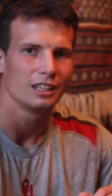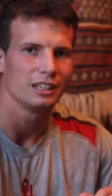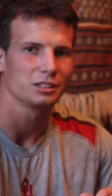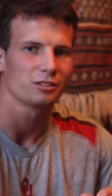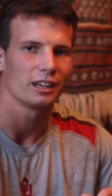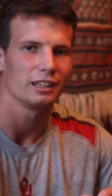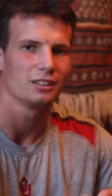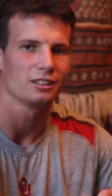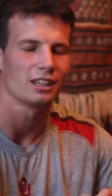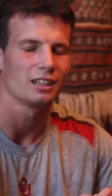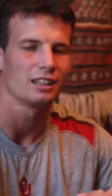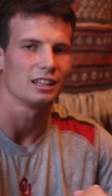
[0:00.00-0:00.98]
is
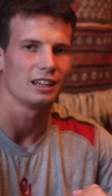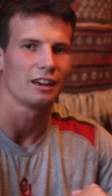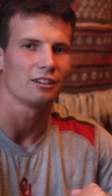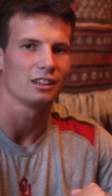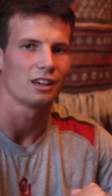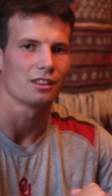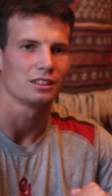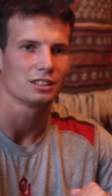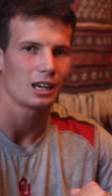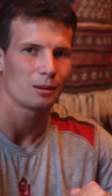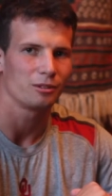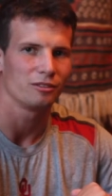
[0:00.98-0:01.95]
greater than the area on the
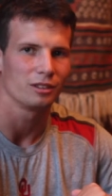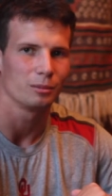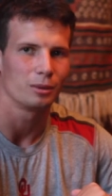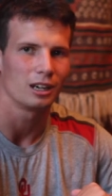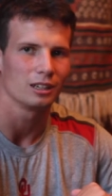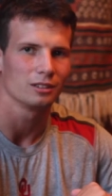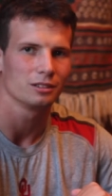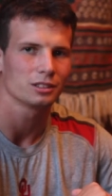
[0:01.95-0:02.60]
top of the bottle.